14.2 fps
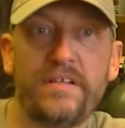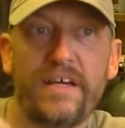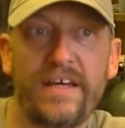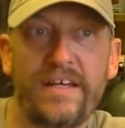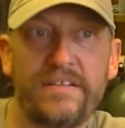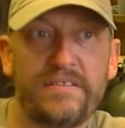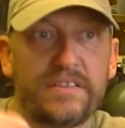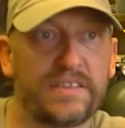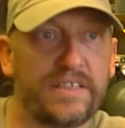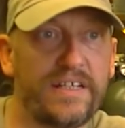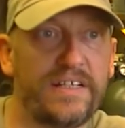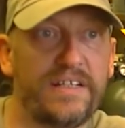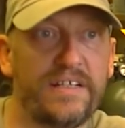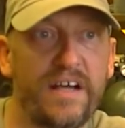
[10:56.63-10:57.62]
and
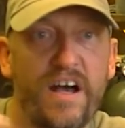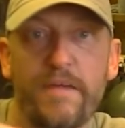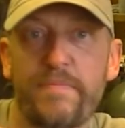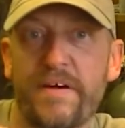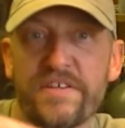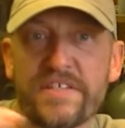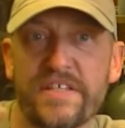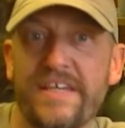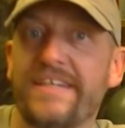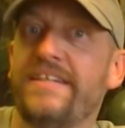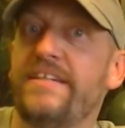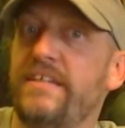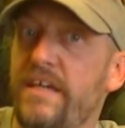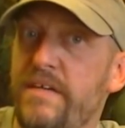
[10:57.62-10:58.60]
say 8:30
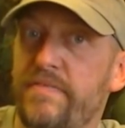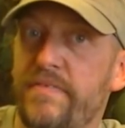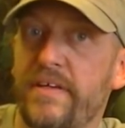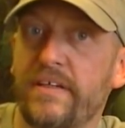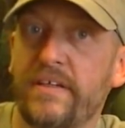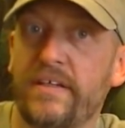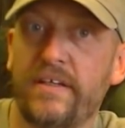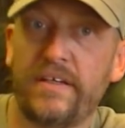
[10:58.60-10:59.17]
in the evening.